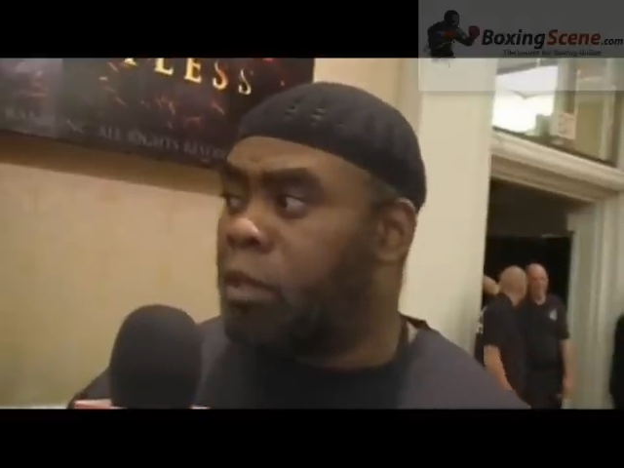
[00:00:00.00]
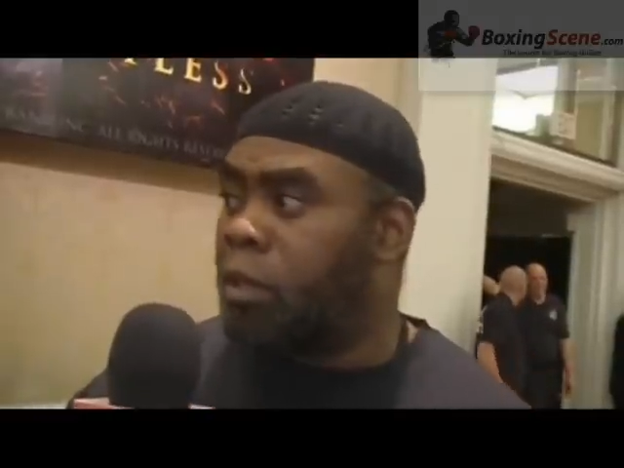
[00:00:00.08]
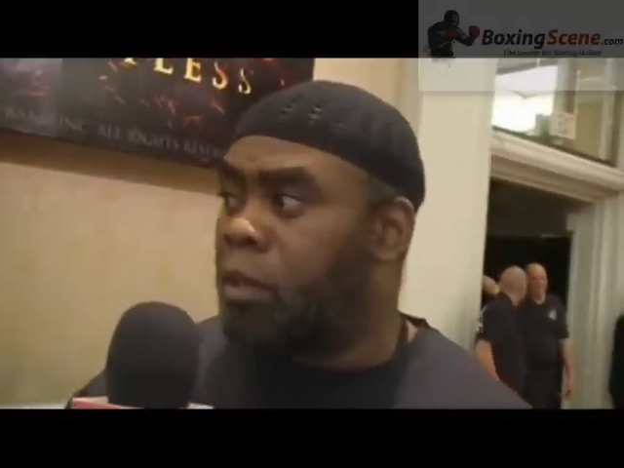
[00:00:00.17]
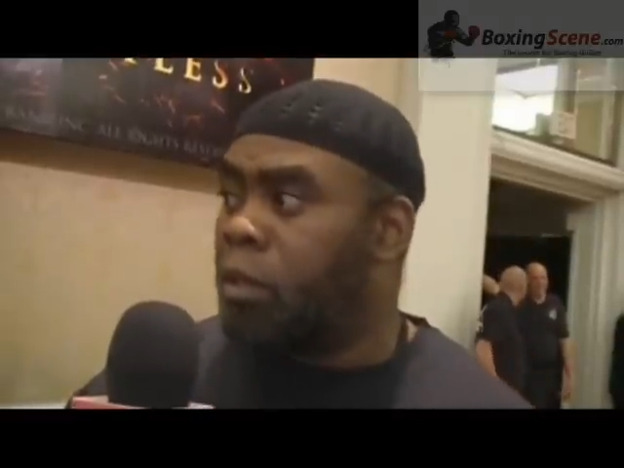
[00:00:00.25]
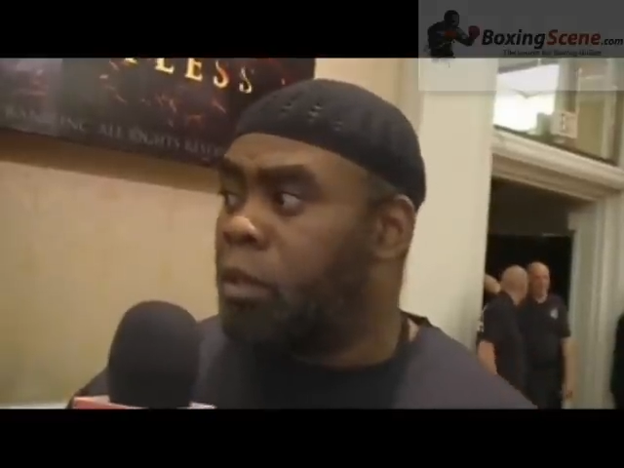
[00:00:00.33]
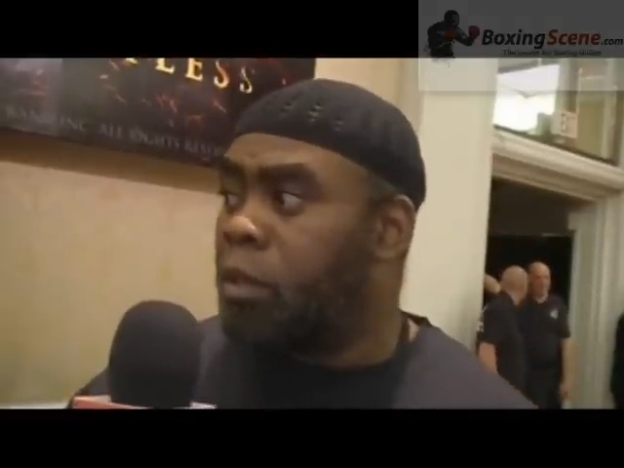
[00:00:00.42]

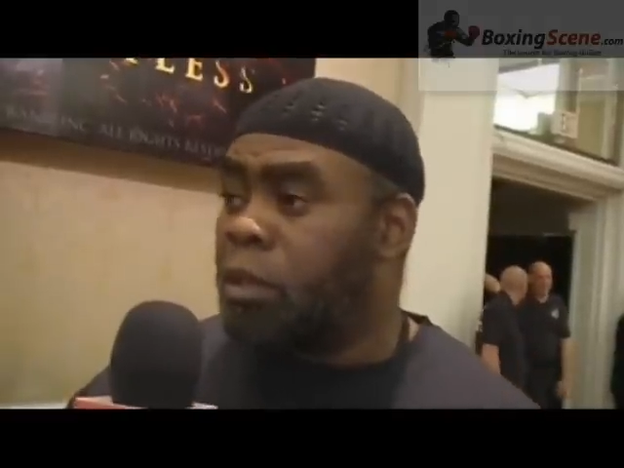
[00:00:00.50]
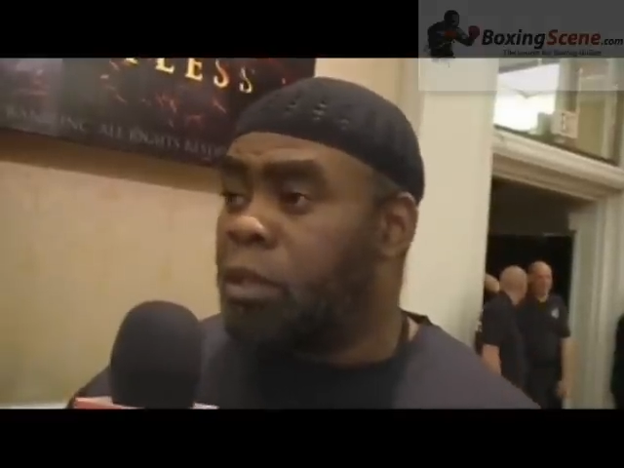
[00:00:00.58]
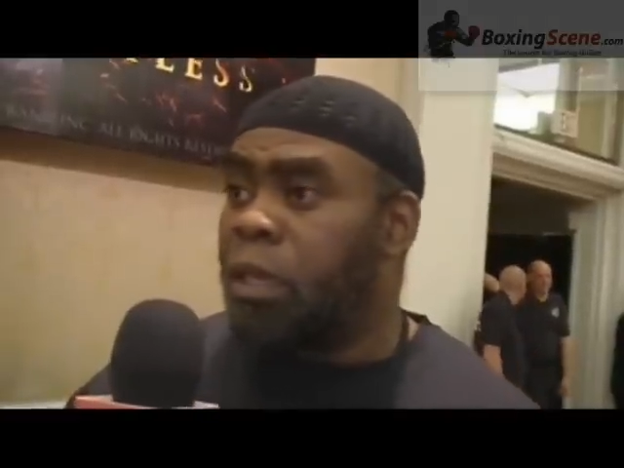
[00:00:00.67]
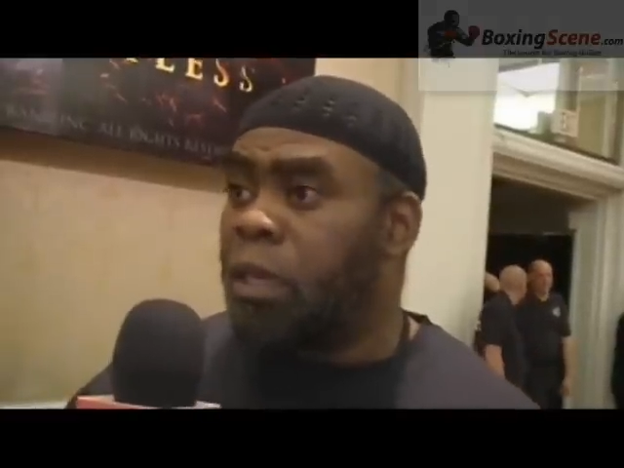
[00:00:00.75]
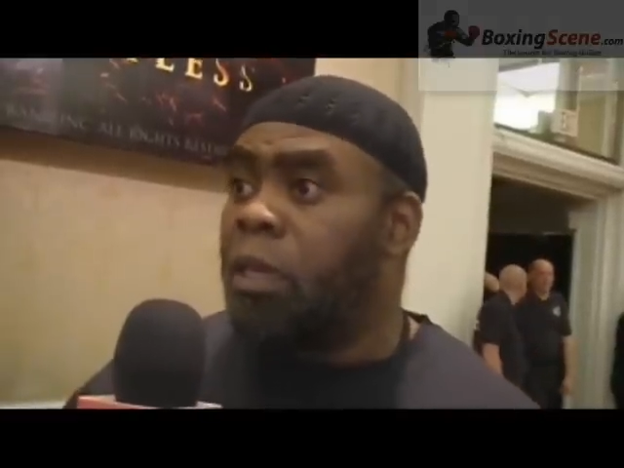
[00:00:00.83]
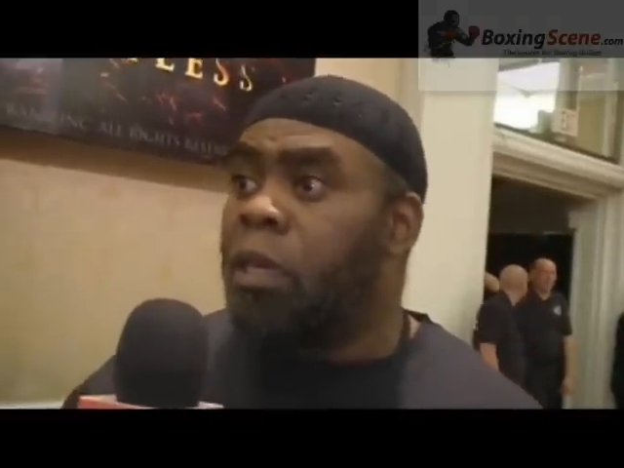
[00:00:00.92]
See,
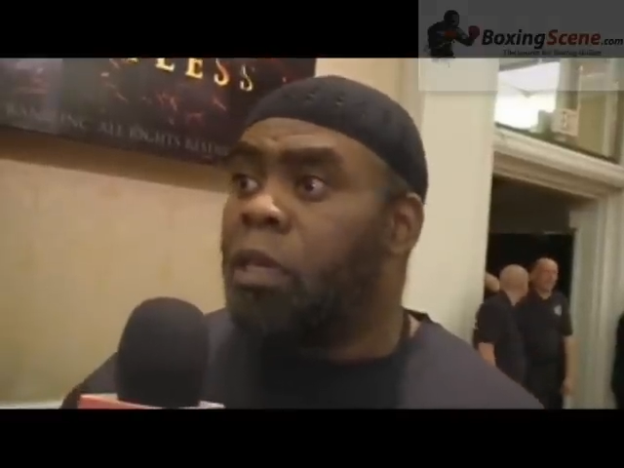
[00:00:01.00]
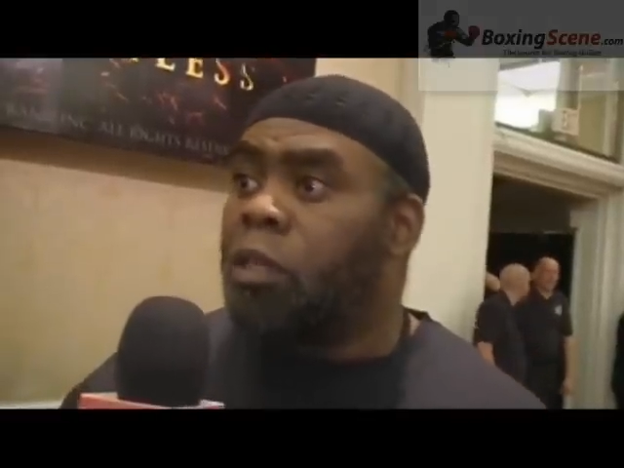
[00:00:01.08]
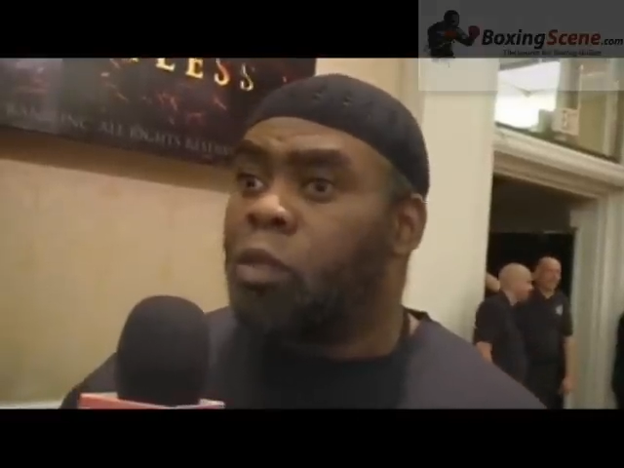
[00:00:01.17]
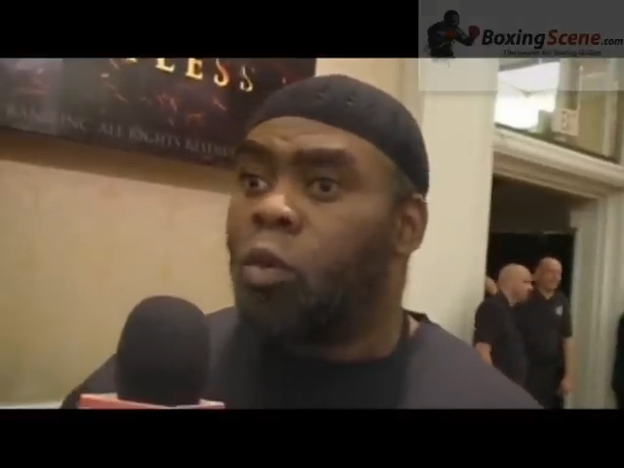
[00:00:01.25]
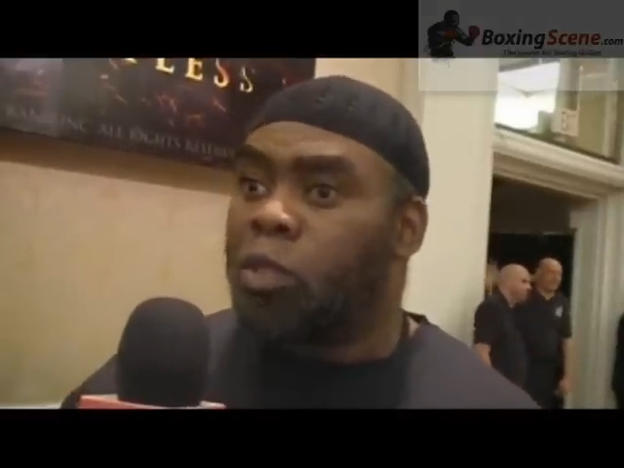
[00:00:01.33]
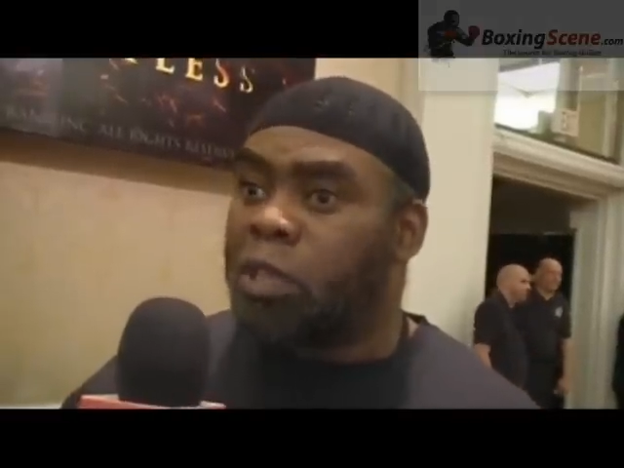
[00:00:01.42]
so
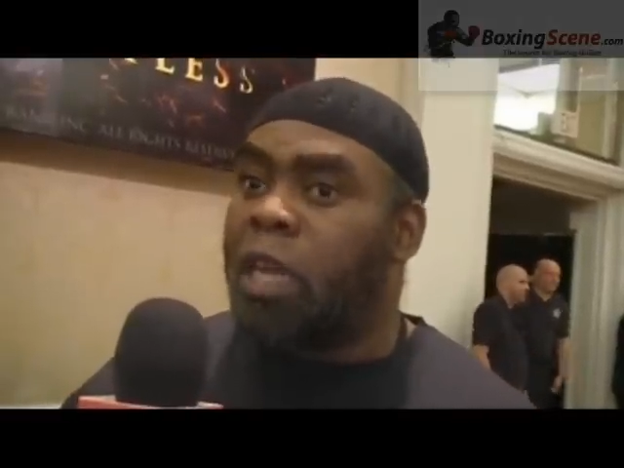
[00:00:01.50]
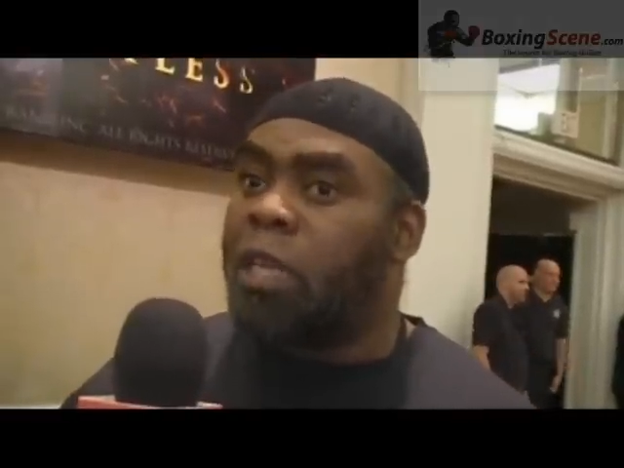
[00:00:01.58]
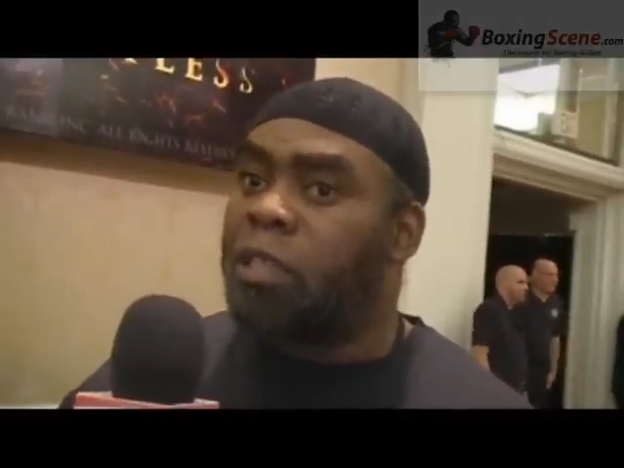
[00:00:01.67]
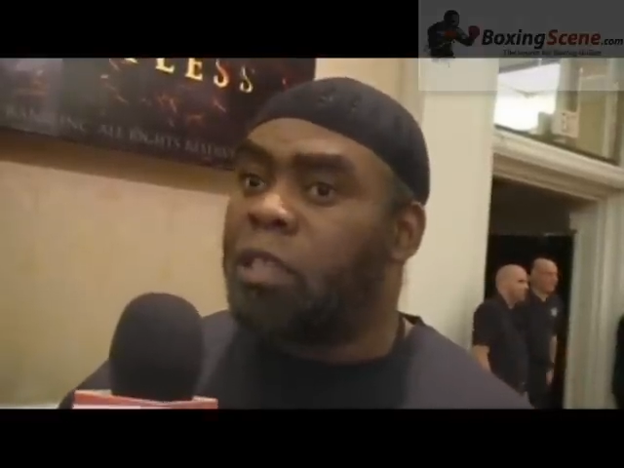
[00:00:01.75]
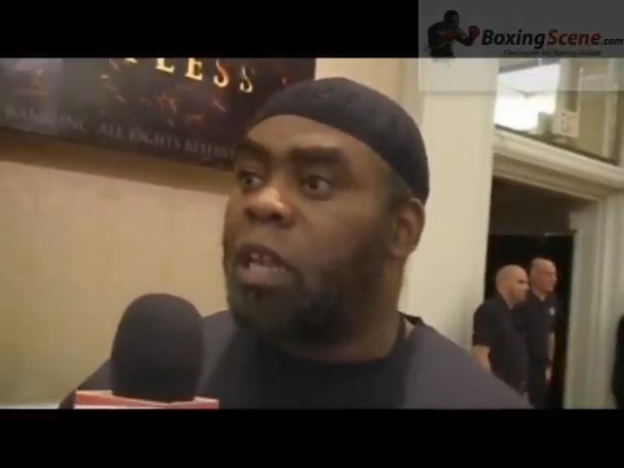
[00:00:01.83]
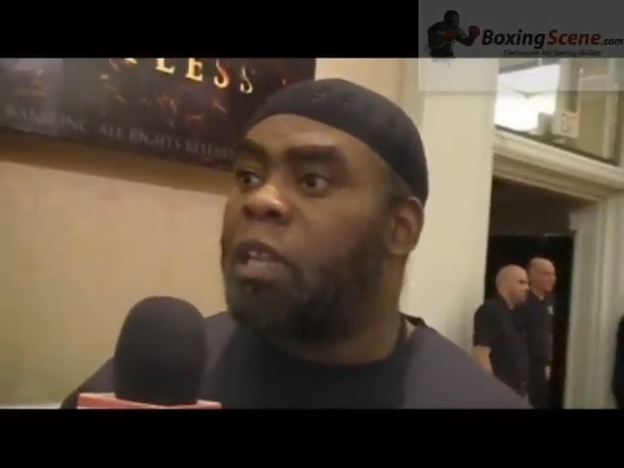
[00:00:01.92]
Shane's
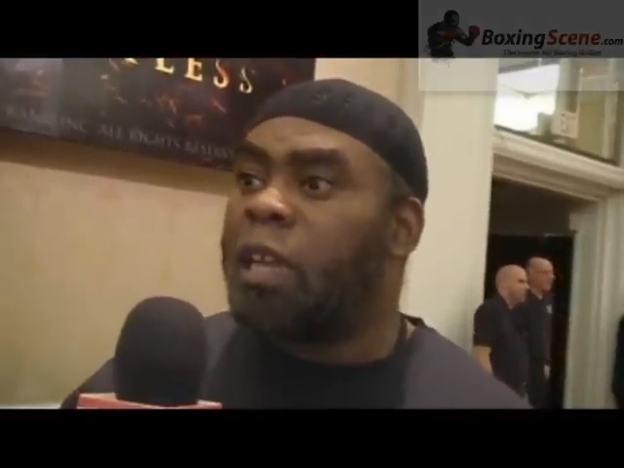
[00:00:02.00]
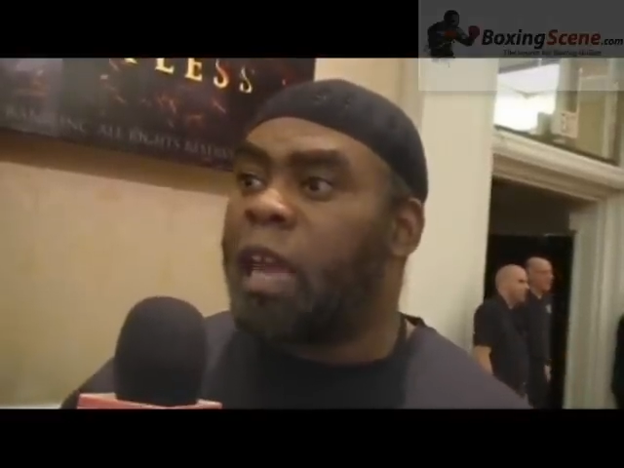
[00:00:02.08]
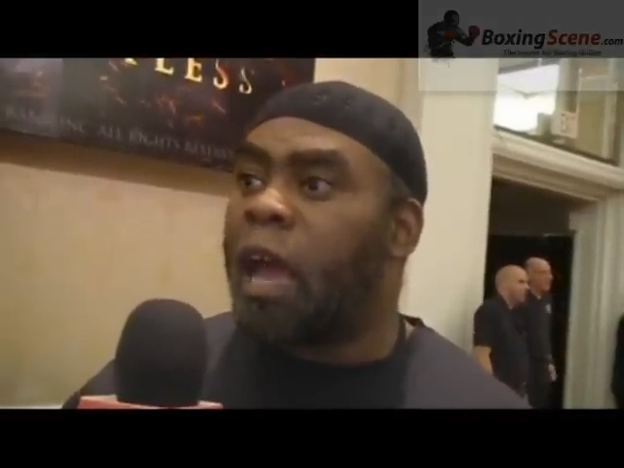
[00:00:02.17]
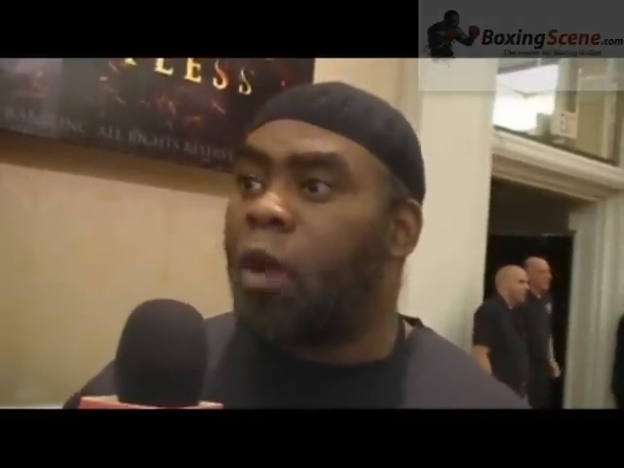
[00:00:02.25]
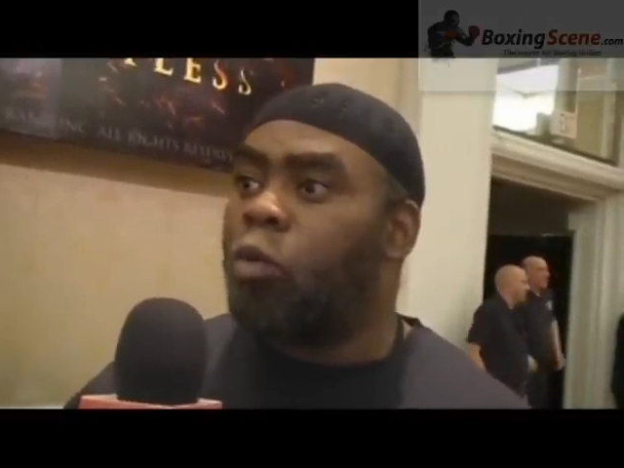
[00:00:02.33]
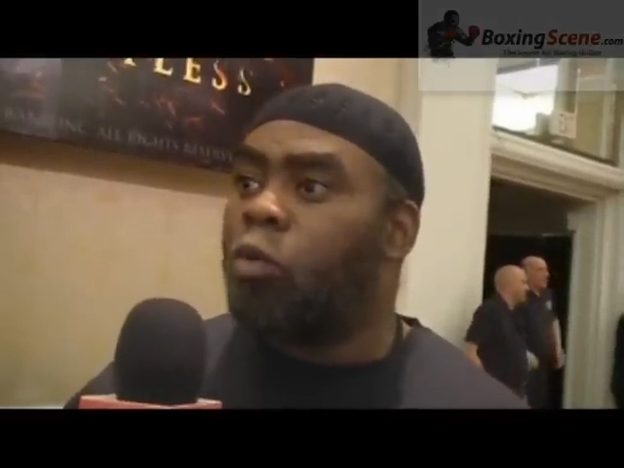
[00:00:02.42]
another guy who was from